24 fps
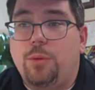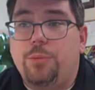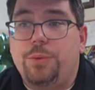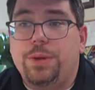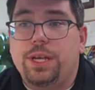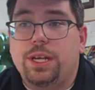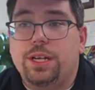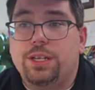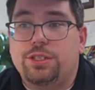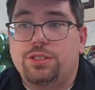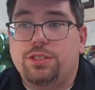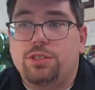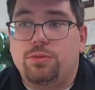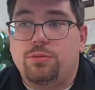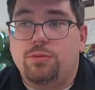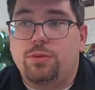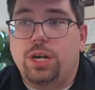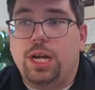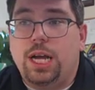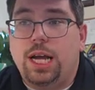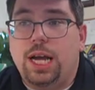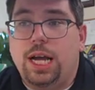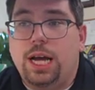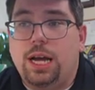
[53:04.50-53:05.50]
helping us
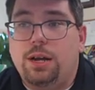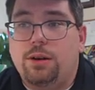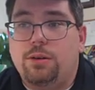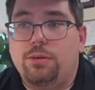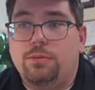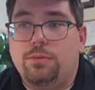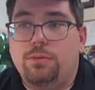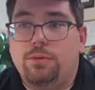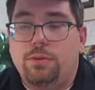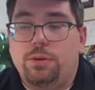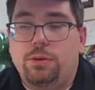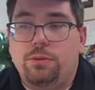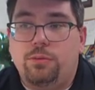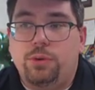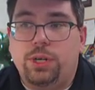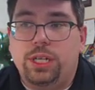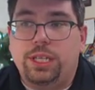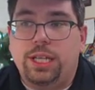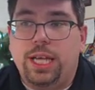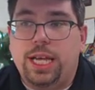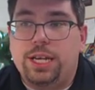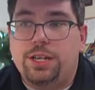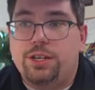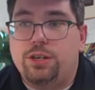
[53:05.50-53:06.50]
to
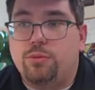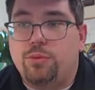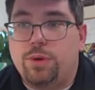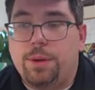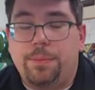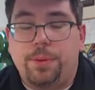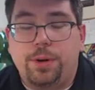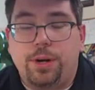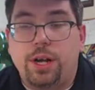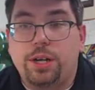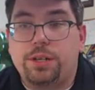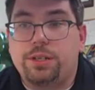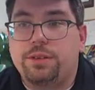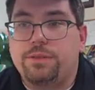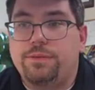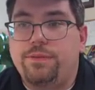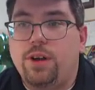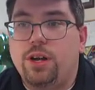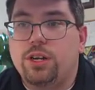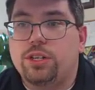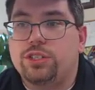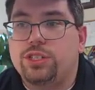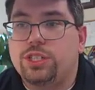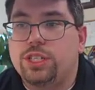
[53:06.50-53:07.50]
relate to reproductive
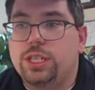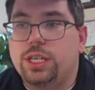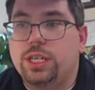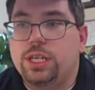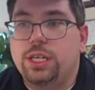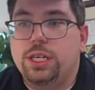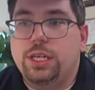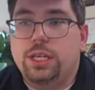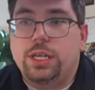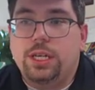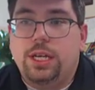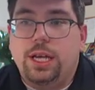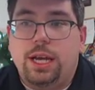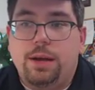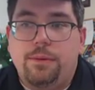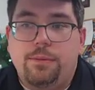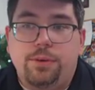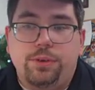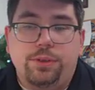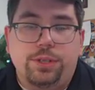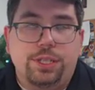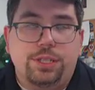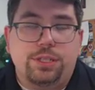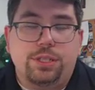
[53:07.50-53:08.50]
function. It
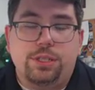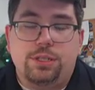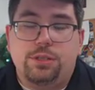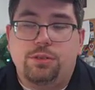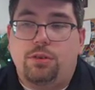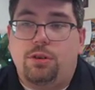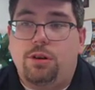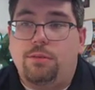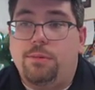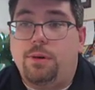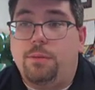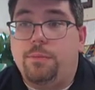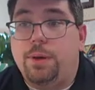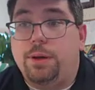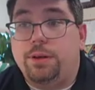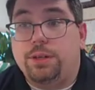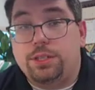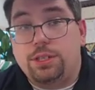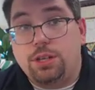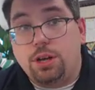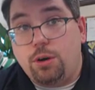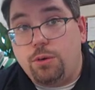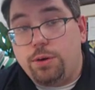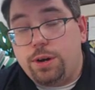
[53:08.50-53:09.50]
releases the hormone
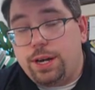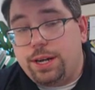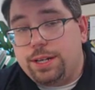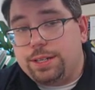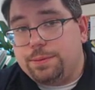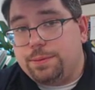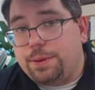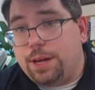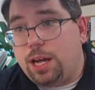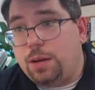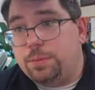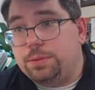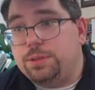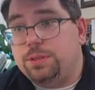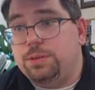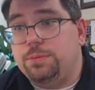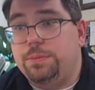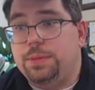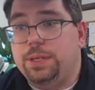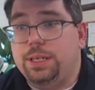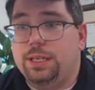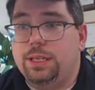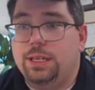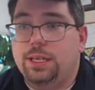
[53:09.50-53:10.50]
melatonin. It's what helps you
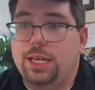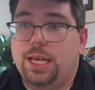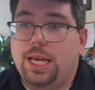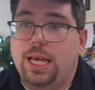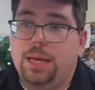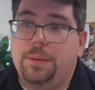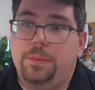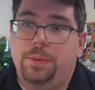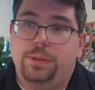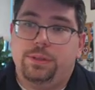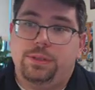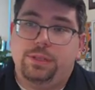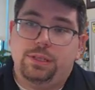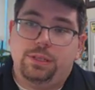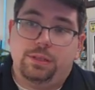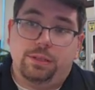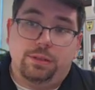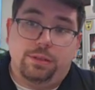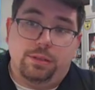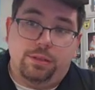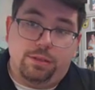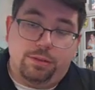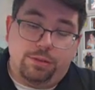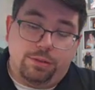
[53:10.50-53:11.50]
be able
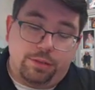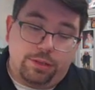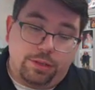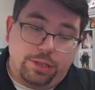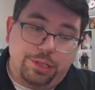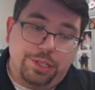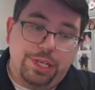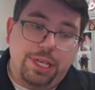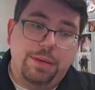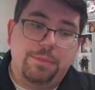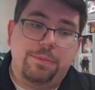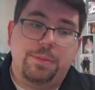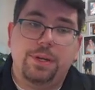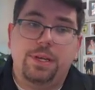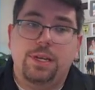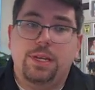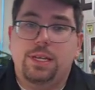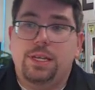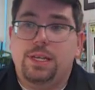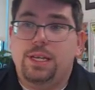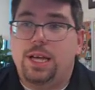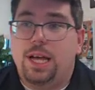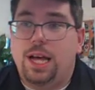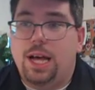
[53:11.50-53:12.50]
to sleep
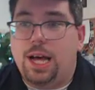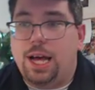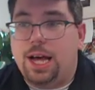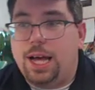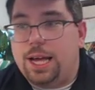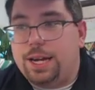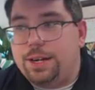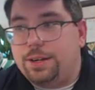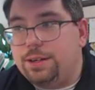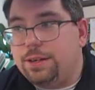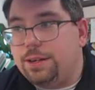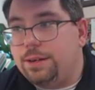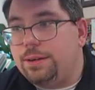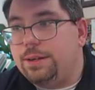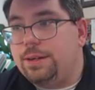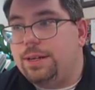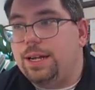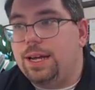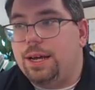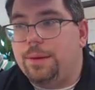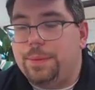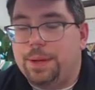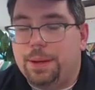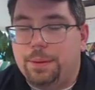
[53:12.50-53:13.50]
and to
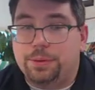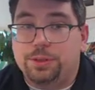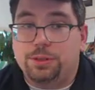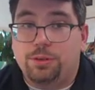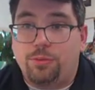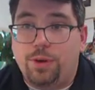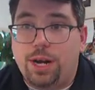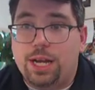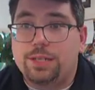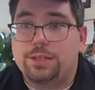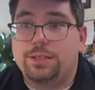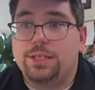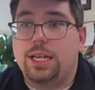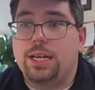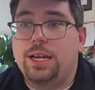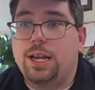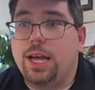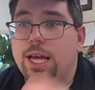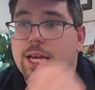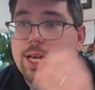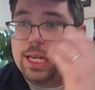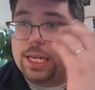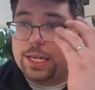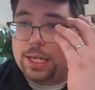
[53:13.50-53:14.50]
be able to rest at
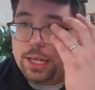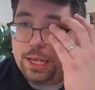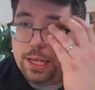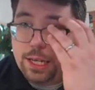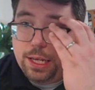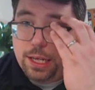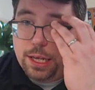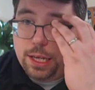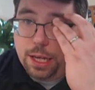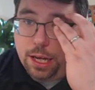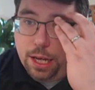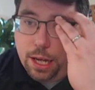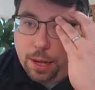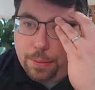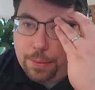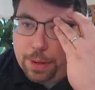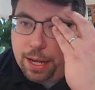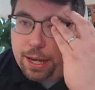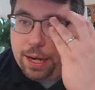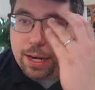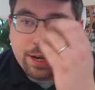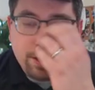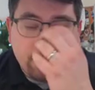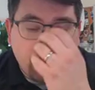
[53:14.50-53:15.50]
night.
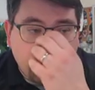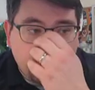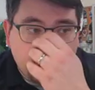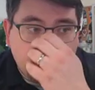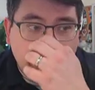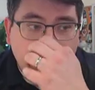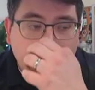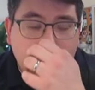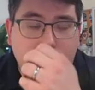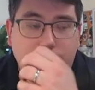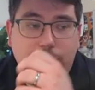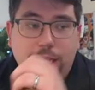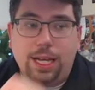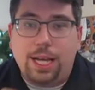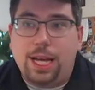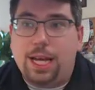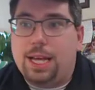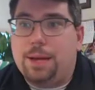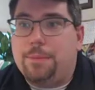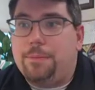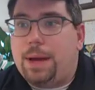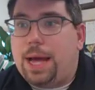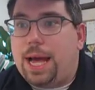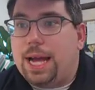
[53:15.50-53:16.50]
And it also is
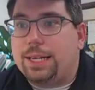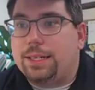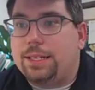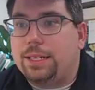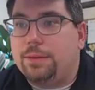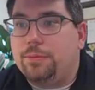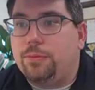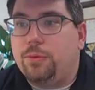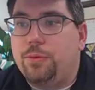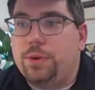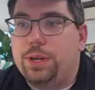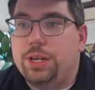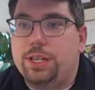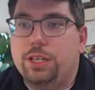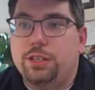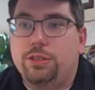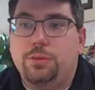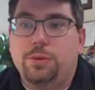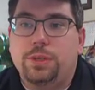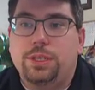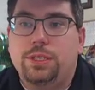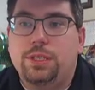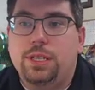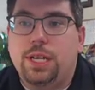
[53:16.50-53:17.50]
impacted when we
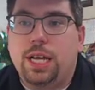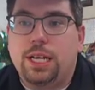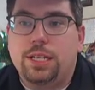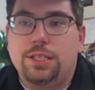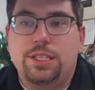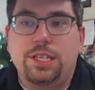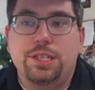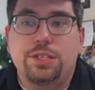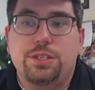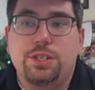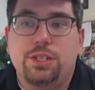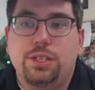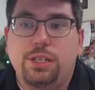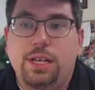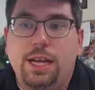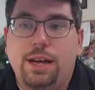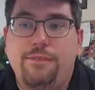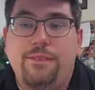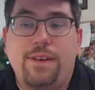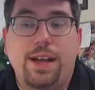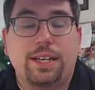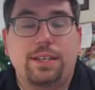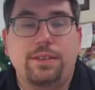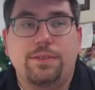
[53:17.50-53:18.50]
deal with seasonal
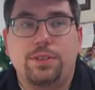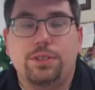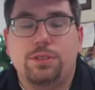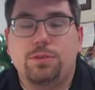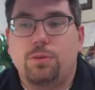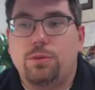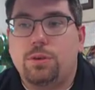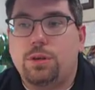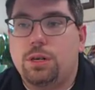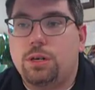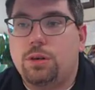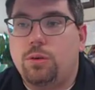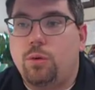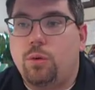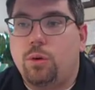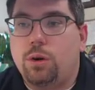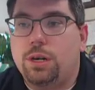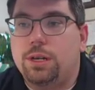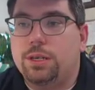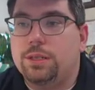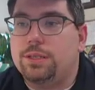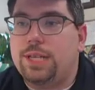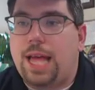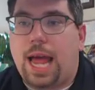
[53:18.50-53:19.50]
affective disorder
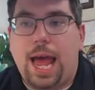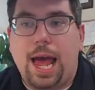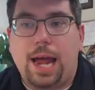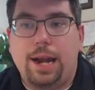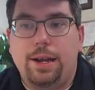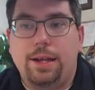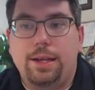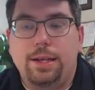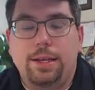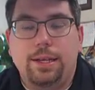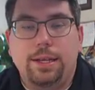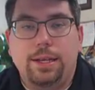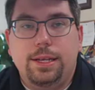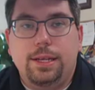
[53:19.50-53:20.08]
or SAD.